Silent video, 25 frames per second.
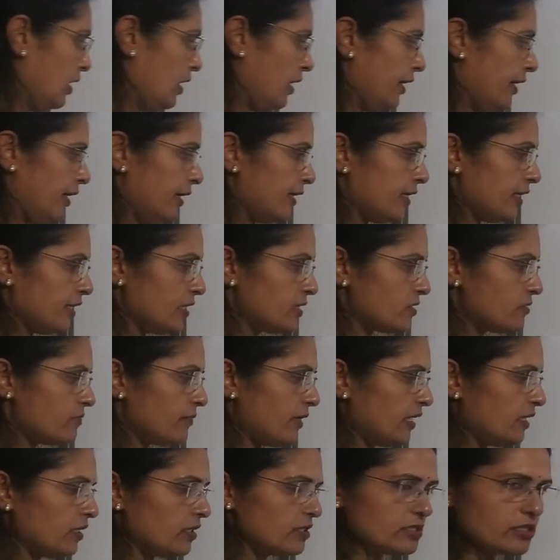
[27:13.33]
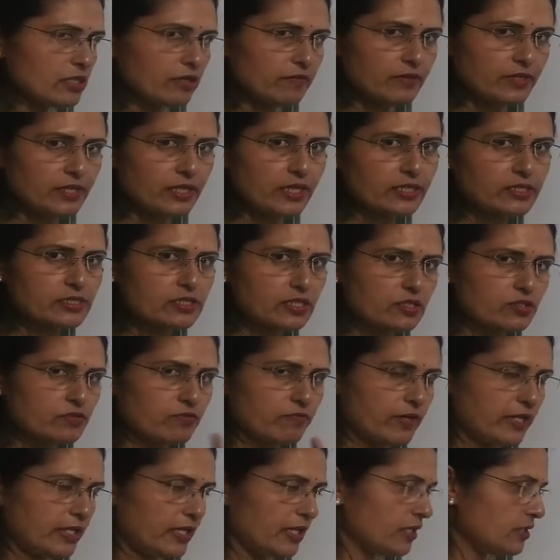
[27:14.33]
8x minus 7x is
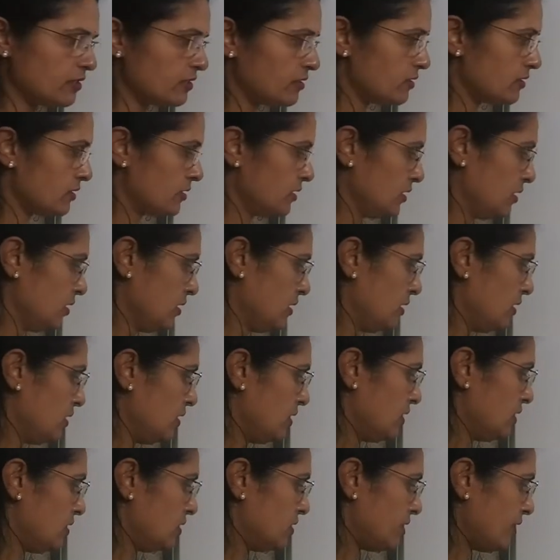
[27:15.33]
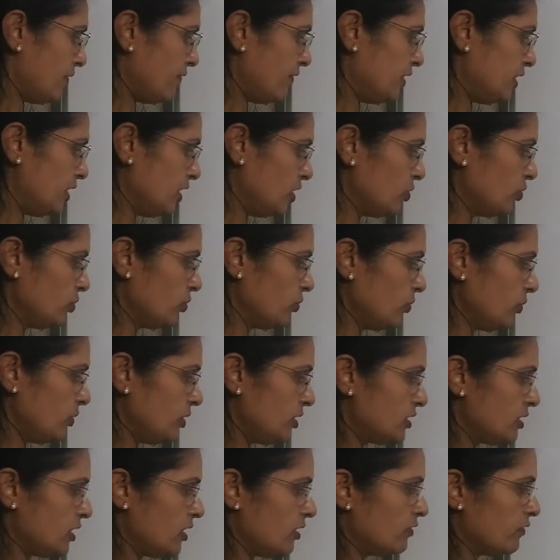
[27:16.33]
1x, 72
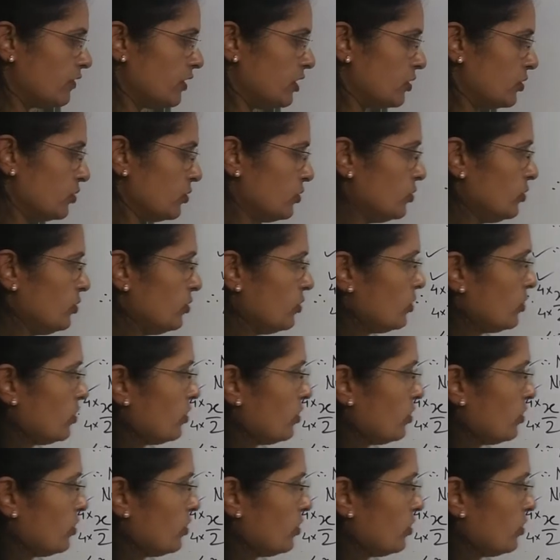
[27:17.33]
is equal to